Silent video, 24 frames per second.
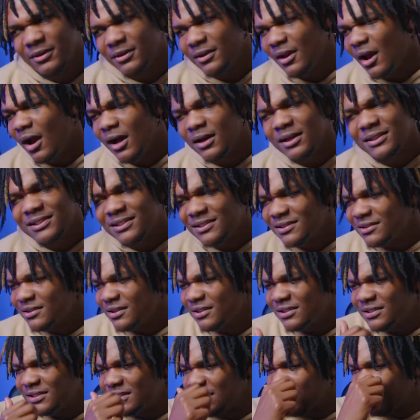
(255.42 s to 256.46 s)
Nah, this is
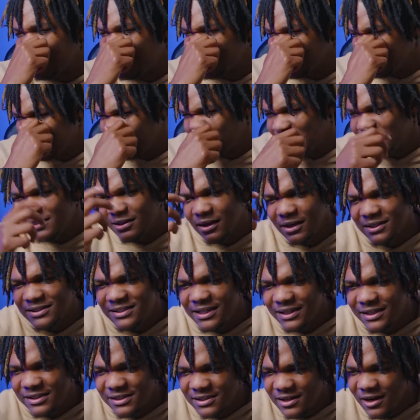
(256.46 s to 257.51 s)
the sickest. This is the
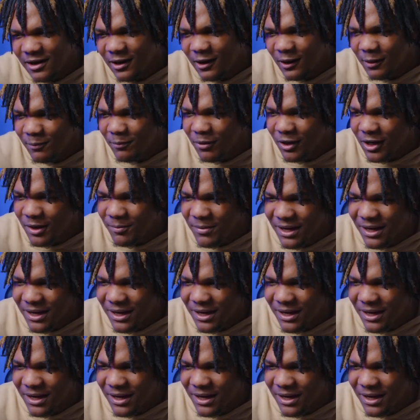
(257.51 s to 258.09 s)
sickest I heard Burna